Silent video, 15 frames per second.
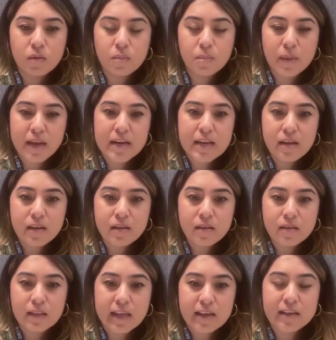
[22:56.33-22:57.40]
money.
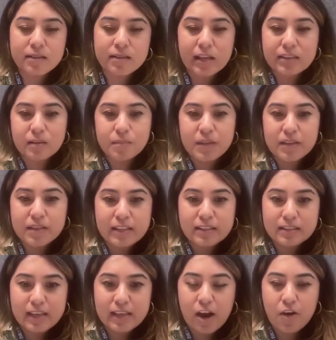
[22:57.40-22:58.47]
Like it's not something that's
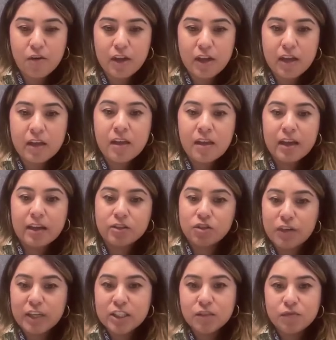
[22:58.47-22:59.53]
scary and
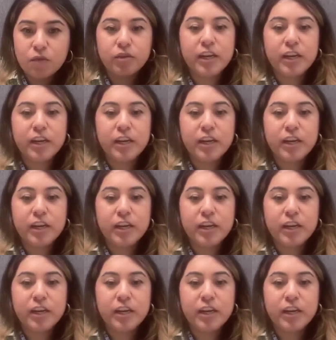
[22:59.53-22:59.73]
stressful.